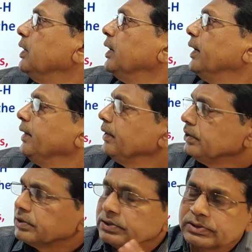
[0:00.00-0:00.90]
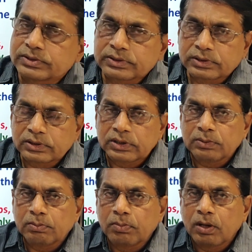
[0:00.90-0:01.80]
antigens.
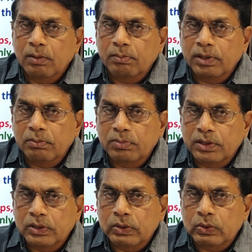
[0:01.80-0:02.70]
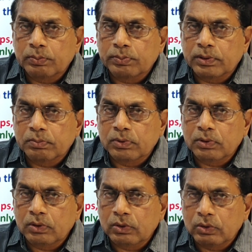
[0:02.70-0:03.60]
In Bombay blood group people,
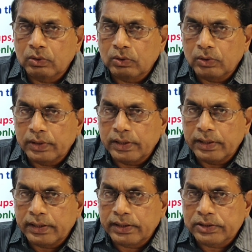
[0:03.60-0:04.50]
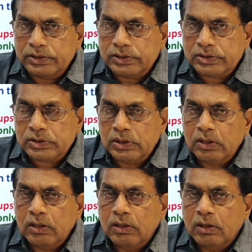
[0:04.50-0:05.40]
no antigens
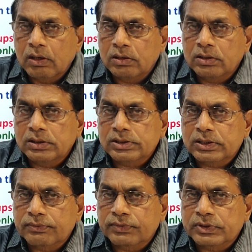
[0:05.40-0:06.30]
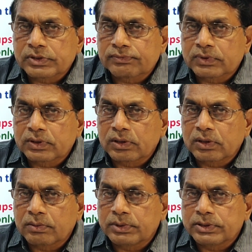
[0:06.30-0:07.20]
on the surface of the
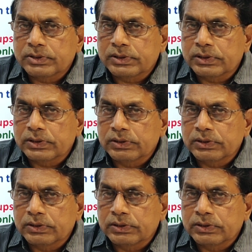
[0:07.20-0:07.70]
RBC.